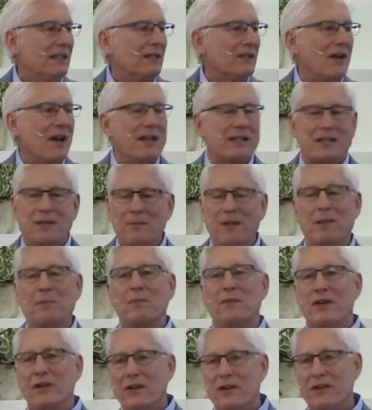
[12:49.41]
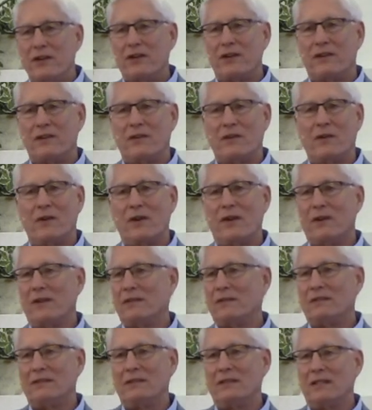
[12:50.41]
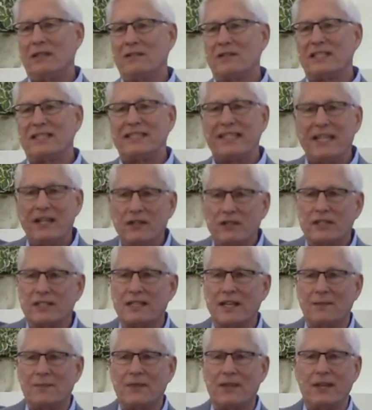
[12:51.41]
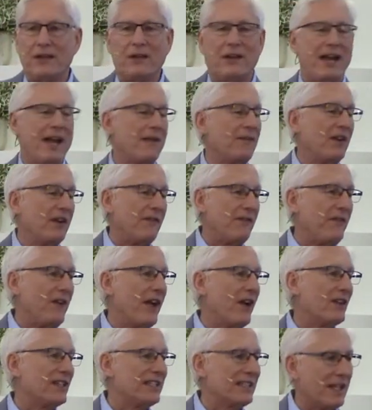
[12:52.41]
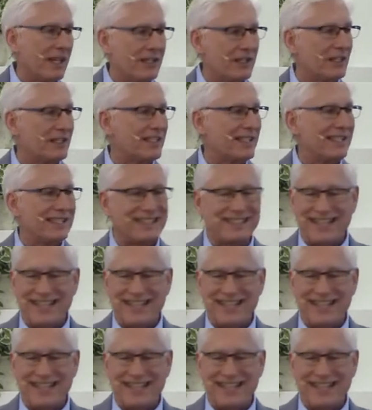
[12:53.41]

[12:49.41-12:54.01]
go out and commit murder or you know steal something or have an affair just